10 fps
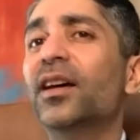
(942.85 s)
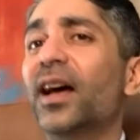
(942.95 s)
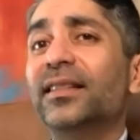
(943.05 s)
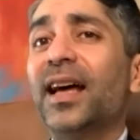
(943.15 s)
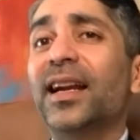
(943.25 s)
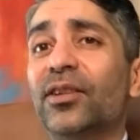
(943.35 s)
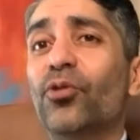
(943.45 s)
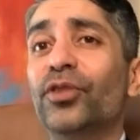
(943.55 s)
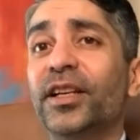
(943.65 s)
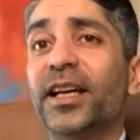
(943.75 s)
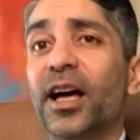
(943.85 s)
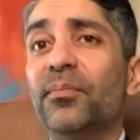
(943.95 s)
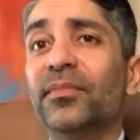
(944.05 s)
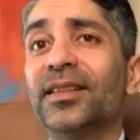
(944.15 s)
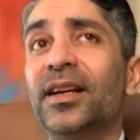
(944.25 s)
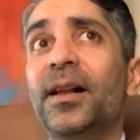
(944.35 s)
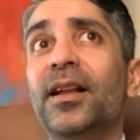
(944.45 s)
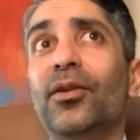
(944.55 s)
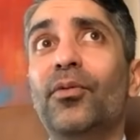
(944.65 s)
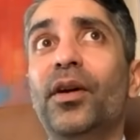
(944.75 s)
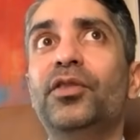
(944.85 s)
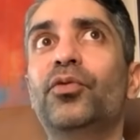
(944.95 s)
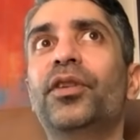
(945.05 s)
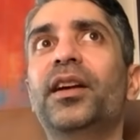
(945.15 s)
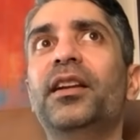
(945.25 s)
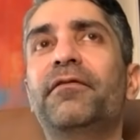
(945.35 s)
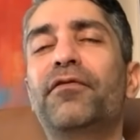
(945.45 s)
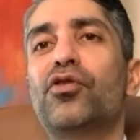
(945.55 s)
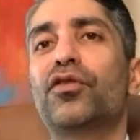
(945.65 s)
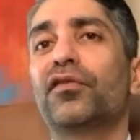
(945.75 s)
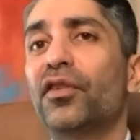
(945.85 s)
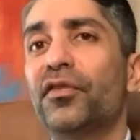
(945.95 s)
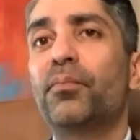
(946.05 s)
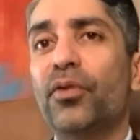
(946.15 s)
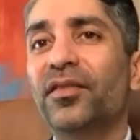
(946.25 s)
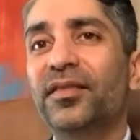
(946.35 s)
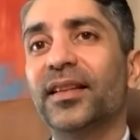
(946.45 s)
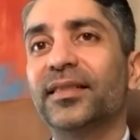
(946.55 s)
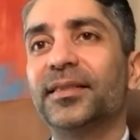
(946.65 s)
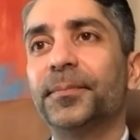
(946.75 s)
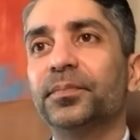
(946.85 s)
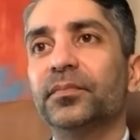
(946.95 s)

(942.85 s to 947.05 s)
And that only comes when you really focus on the process